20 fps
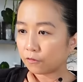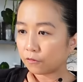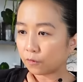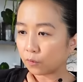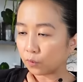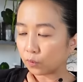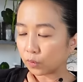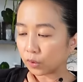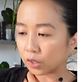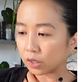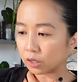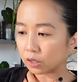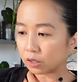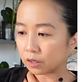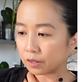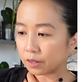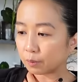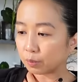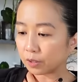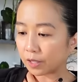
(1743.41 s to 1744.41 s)

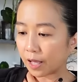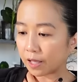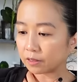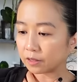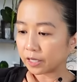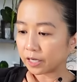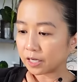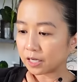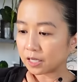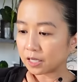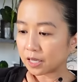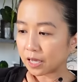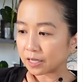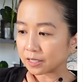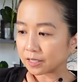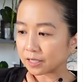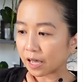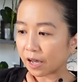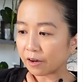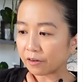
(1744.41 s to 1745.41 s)
for the Plant Lady
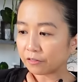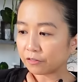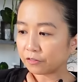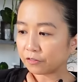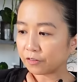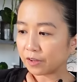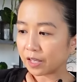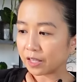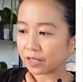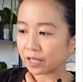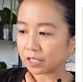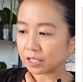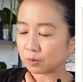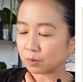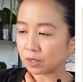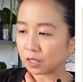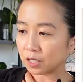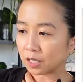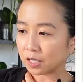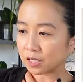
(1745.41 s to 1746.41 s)
SF, and that's
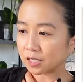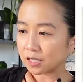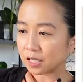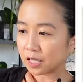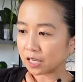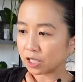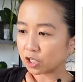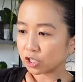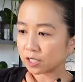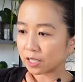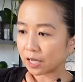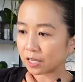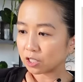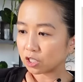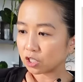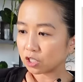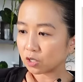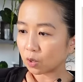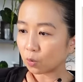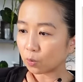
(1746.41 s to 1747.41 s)
because they just
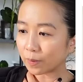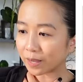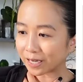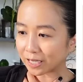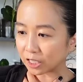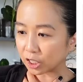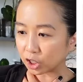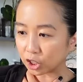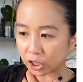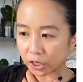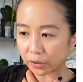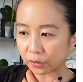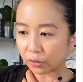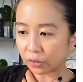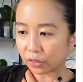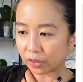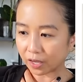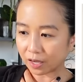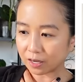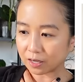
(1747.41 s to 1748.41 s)
had so many
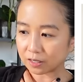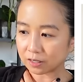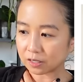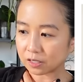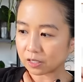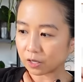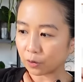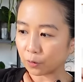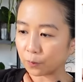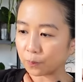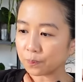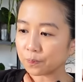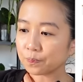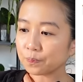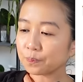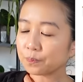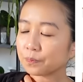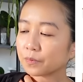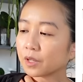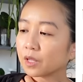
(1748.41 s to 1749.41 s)
good things. So,
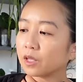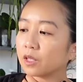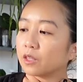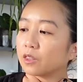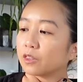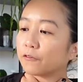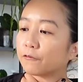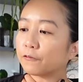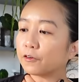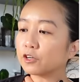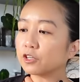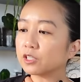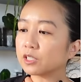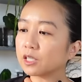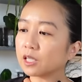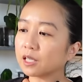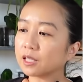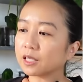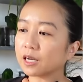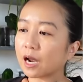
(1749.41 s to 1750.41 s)
the first
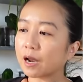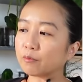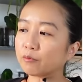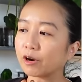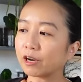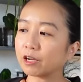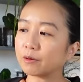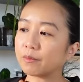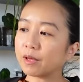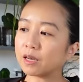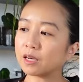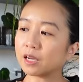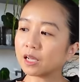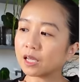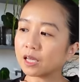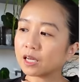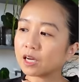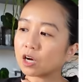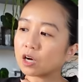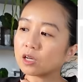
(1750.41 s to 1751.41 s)
thing that I'm
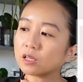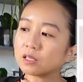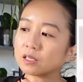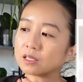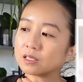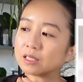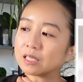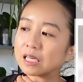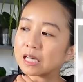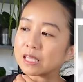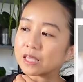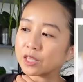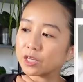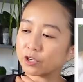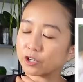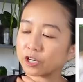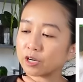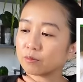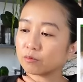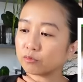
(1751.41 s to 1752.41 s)
recommending is the
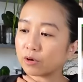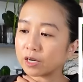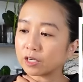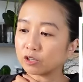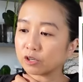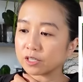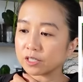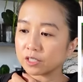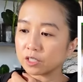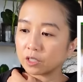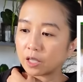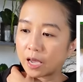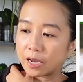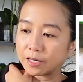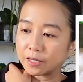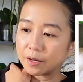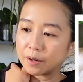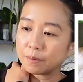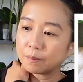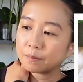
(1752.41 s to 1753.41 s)
Anthurium Red
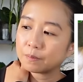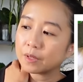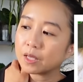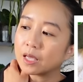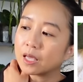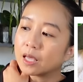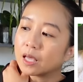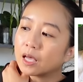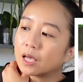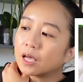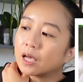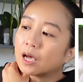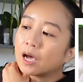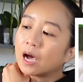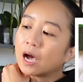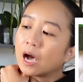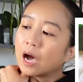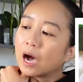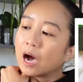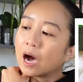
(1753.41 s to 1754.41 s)
Crystallinum.
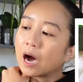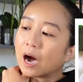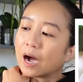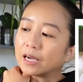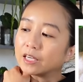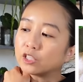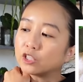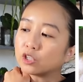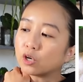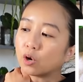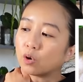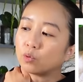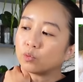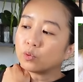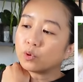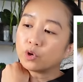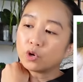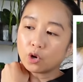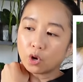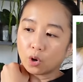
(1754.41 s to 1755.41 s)
I
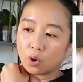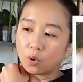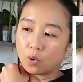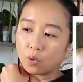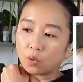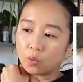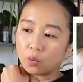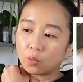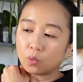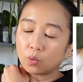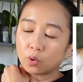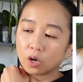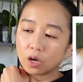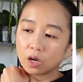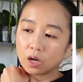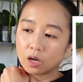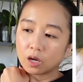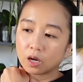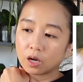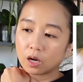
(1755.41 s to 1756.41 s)
don't
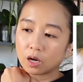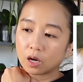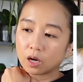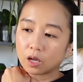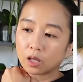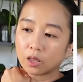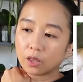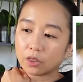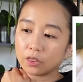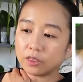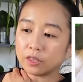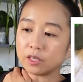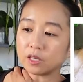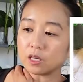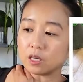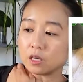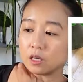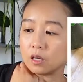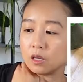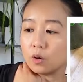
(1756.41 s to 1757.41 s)
know
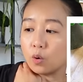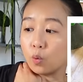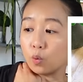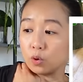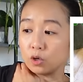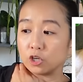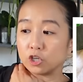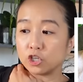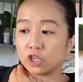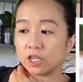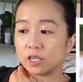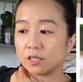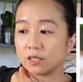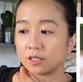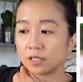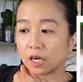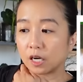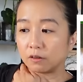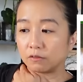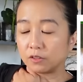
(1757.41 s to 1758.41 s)
the
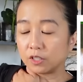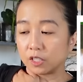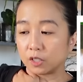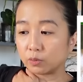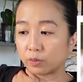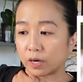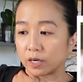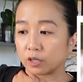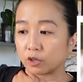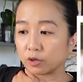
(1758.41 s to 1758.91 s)
origins of these red